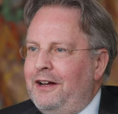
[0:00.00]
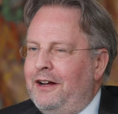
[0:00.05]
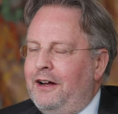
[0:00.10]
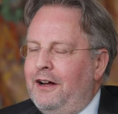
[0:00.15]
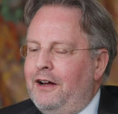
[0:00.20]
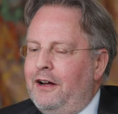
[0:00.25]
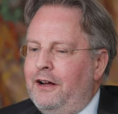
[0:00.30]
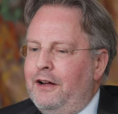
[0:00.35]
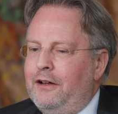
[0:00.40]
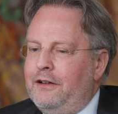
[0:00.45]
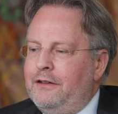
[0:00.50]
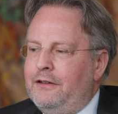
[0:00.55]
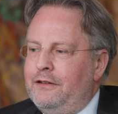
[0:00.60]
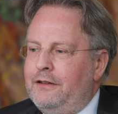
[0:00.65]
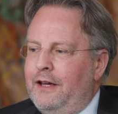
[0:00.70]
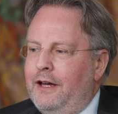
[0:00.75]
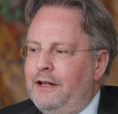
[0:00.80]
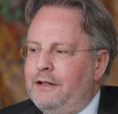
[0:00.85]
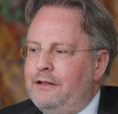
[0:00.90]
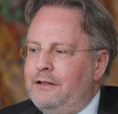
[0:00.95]

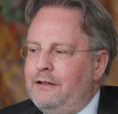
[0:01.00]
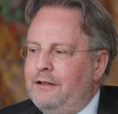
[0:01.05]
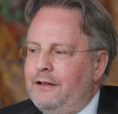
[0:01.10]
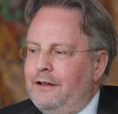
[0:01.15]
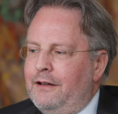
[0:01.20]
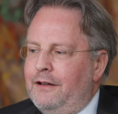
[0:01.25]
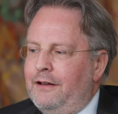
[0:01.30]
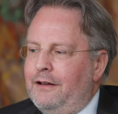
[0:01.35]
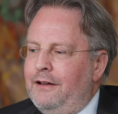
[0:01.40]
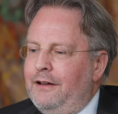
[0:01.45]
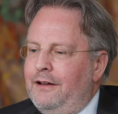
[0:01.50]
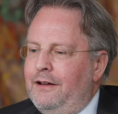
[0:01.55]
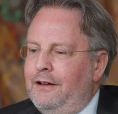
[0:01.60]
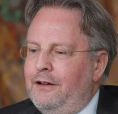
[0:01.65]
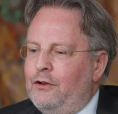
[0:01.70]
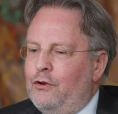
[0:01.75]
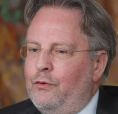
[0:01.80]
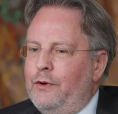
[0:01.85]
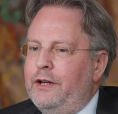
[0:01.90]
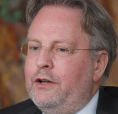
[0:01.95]
that
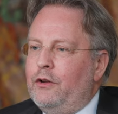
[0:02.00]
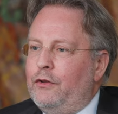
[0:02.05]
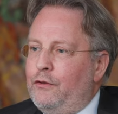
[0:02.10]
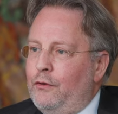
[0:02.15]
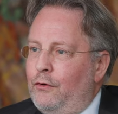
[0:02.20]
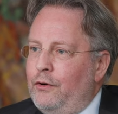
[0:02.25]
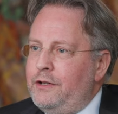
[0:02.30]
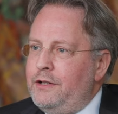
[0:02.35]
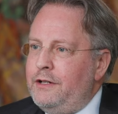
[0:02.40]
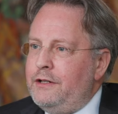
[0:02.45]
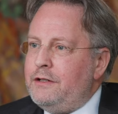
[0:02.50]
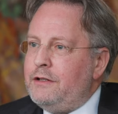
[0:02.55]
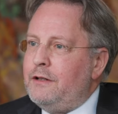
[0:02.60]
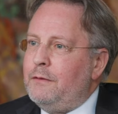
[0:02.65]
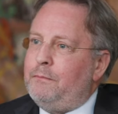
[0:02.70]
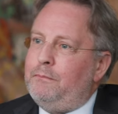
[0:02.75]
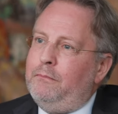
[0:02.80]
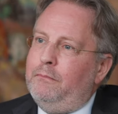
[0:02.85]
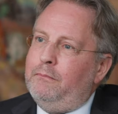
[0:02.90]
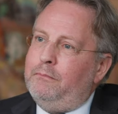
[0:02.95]
Korean authorities,
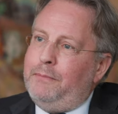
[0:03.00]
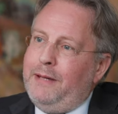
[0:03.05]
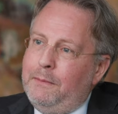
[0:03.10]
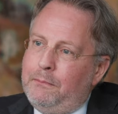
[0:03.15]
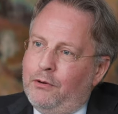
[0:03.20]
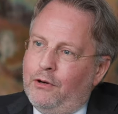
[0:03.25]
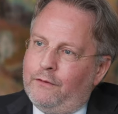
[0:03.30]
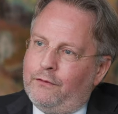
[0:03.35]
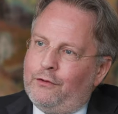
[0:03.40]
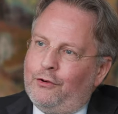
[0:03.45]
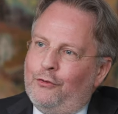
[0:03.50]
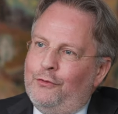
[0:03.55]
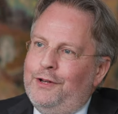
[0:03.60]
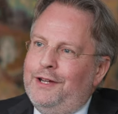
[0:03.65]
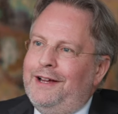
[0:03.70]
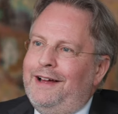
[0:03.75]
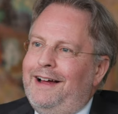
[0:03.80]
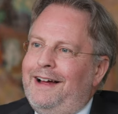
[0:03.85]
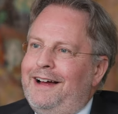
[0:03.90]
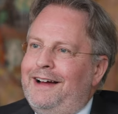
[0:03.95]
the people of
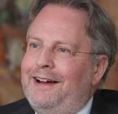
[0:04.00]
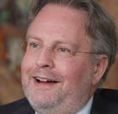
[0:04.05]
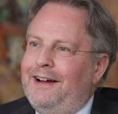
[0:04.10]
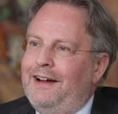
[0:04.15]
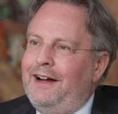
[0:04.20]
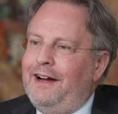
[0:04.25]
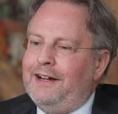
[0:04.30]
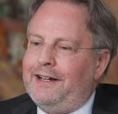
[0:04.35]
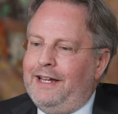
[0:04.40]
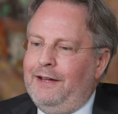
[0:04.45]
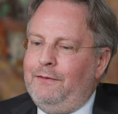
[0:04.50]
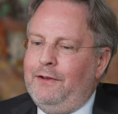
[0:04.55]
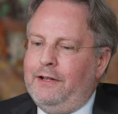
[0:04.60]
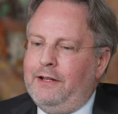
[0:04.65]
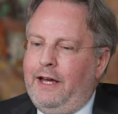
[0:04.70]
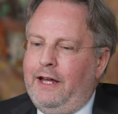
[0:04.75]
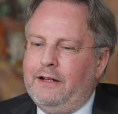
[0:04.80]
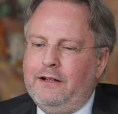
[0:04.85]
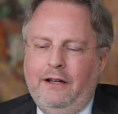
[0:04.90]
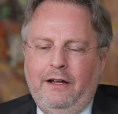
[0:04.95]
Korea, are giving
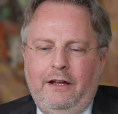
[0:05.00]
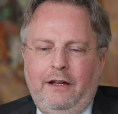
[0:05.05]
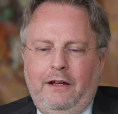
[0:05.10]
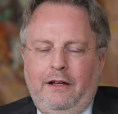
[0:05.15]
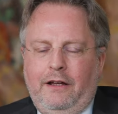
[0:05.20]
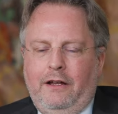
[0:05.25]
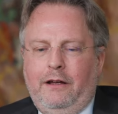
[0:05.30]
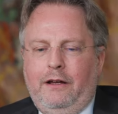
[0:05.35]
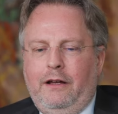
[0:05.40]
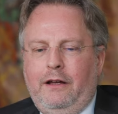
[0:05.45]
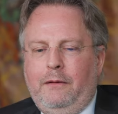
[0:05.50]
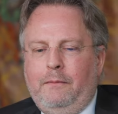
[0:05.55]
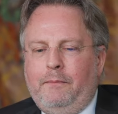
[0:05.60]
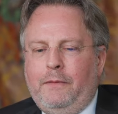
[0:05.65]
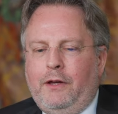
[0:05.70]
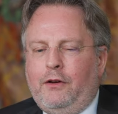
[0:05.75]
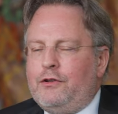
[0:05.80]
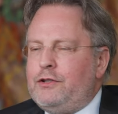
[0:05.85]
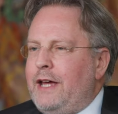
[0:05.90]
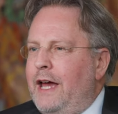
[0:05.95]
that.
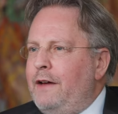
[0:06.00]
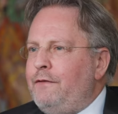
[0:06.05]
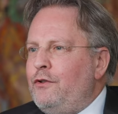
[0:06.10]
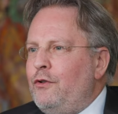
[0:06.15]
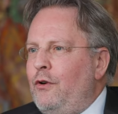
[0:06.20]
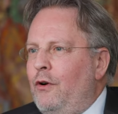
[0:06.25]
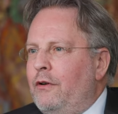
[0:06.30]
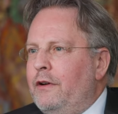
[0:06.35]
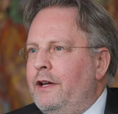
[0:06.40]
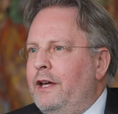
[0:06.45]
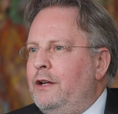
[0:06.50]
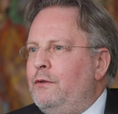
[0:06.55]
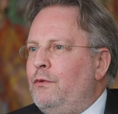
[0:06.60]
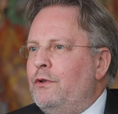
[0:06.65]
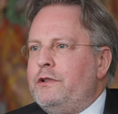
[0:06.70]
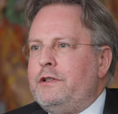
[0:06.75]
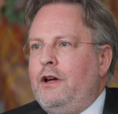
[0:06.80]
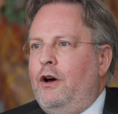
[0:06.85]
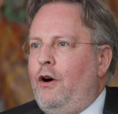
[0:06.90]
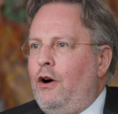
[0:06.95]
Because after all, it
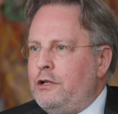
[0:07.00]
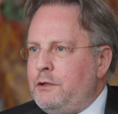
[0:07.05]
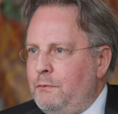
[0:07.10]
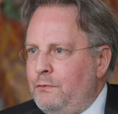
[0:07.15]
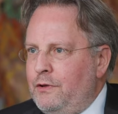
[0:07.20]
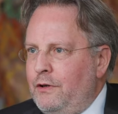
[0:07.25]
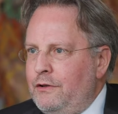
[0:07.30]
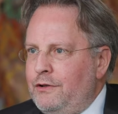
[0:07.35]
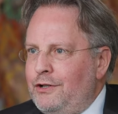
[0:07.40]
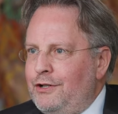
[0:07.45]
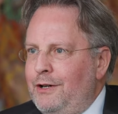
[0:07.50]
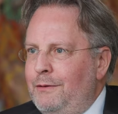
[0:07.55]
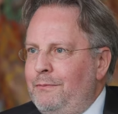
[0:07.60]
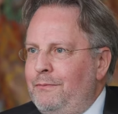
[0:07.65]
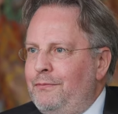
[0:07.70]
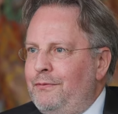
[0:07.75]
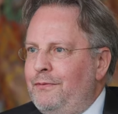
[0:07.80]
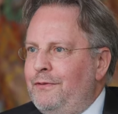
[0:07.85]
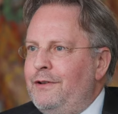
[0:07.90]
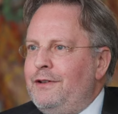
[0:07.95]
was a hospital
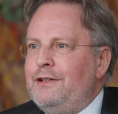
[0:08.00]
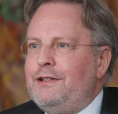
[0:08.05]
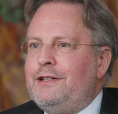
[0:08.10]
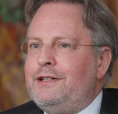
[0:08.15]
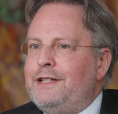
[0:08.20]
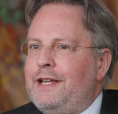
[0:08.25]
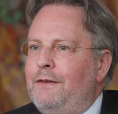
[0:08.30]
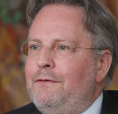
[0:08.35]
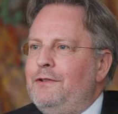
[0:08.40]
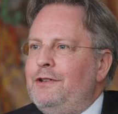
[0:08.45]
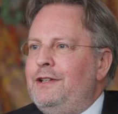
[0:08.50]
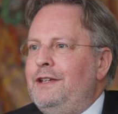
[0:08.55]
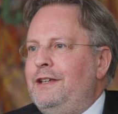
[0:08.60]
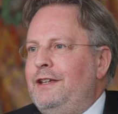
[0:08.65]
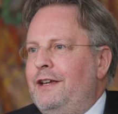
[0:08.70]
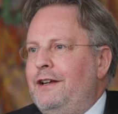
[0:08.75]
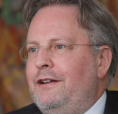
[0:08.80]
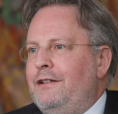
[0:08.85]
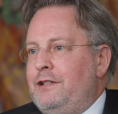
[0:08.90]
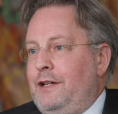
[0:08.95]
ship
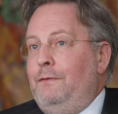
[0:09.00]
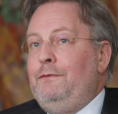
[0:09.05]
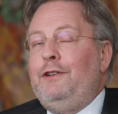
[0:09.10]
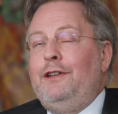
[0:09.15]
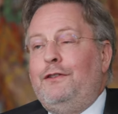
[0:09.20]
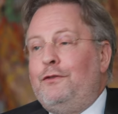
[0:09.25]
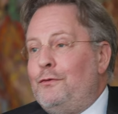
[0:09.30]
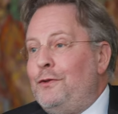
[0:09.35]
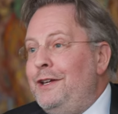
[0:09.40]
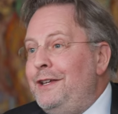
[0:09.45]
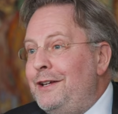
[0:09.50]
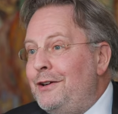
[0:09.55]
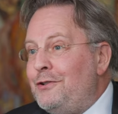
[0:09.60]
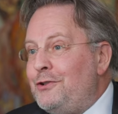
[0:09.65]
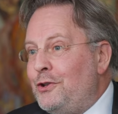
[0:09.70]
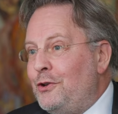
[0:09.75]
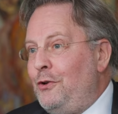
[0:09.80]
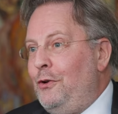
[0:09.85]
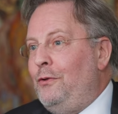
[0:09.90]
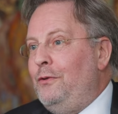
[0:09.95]
73
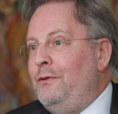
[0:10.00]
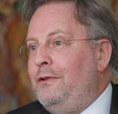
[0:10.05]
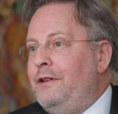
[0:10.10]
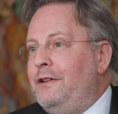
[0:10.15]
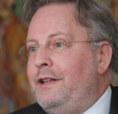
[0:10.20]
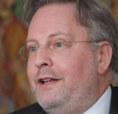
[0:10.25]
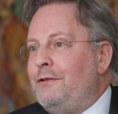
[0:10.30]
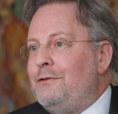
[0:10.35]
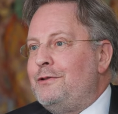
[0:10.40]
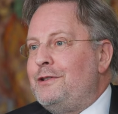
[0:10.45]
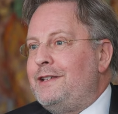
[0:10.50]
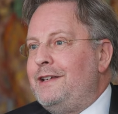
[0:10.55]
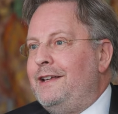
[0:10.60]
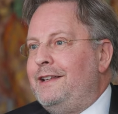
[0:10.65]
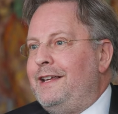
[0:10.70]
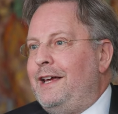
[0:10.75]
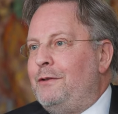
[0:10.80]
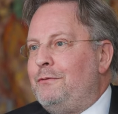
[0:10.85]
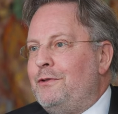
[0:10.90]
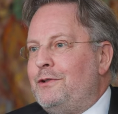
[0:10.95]
years ago
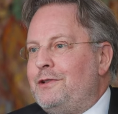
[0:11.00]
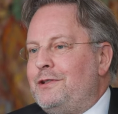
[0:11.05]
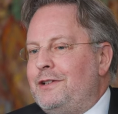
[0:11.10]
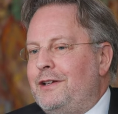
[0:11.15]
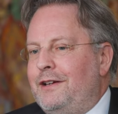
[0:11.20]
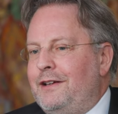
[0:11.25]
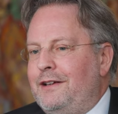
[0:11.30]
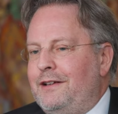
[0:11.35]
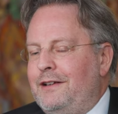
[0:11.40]
that was